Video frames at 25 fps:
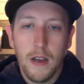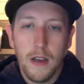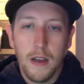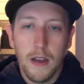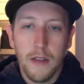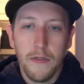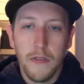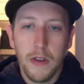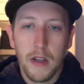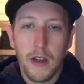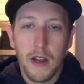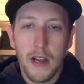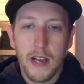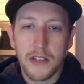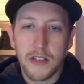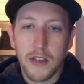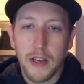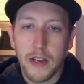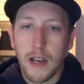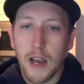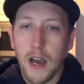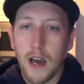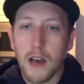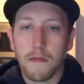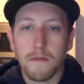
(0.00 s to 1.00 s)
and then as I
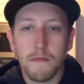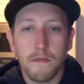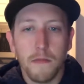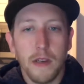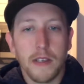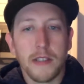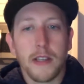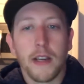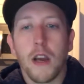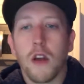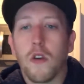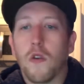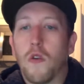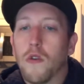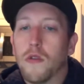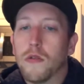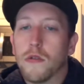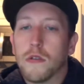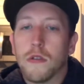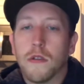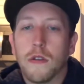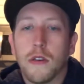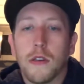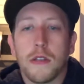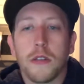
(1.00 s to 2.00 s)
got as I got
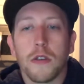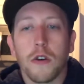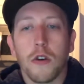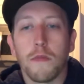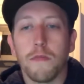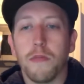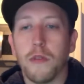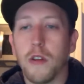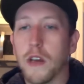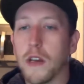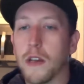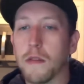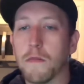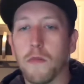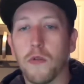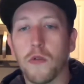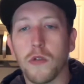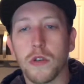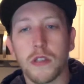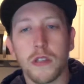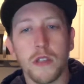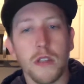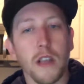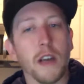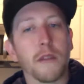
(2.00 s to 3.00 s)
older, I started playing more
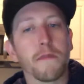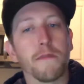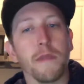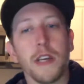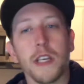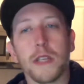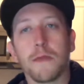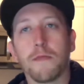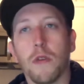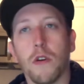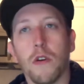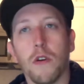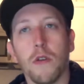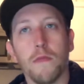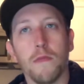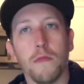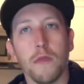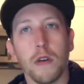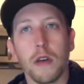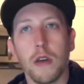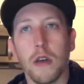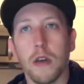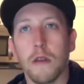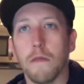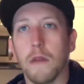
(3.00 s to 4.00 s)
select baseball.
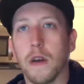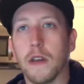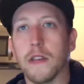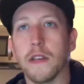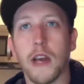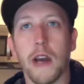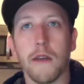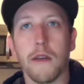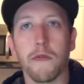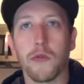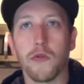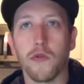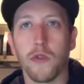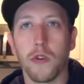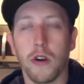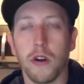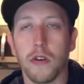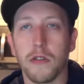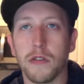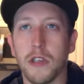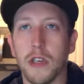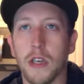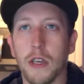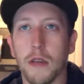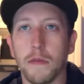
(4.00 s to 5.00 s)
Again, my dad would run our
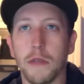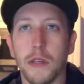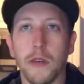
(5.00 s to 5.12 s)
teams.